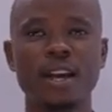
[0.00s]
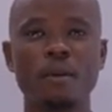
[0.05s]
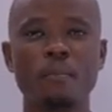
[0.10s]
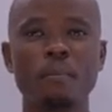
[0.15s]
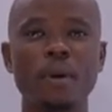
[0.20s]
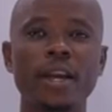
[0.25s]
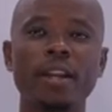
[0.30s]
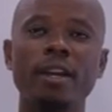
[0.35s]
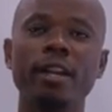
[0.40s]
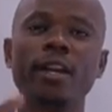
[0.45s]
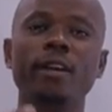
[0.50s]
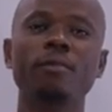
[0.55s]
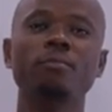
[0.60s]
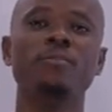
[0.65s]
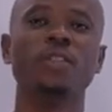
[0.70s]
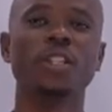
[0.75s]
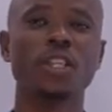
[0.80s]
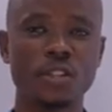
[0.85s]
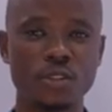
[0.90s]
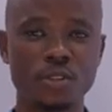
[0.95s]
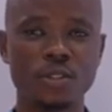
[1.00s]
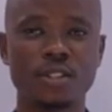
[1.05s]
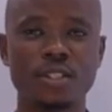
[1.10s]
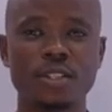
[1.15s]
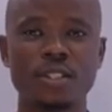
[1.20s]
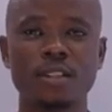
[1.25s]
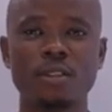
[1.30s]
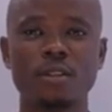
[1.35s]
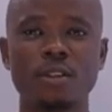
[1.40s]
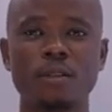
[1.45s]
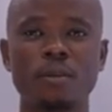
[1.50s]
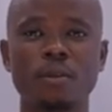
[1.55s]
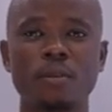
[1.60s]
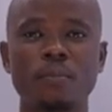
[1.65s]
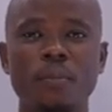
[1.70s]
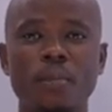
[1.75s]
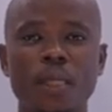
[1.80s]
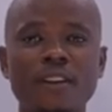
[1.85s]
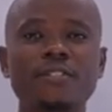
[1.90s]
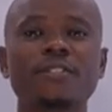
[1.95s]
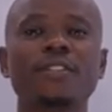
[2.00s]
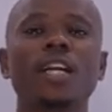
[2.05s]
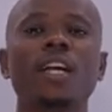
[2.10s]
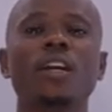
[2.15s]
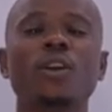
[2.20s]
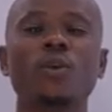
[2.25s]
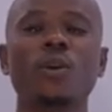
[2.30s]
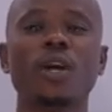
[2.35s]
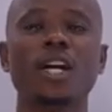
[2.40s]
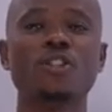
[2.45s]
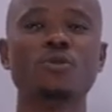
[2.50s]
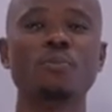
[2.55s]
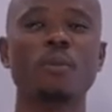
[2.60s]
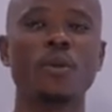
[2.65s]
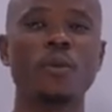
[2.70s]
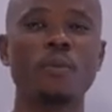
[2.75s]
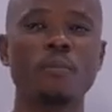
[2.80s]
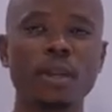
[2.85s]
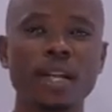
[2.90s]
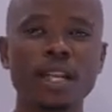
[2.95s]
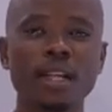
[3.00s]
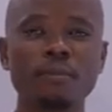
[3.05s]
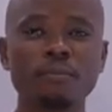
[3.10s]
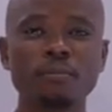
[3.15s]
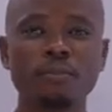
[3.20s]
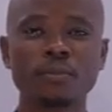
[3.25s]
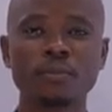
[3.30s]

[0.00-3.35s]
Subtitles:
My name is Naftal Lucas Makumbile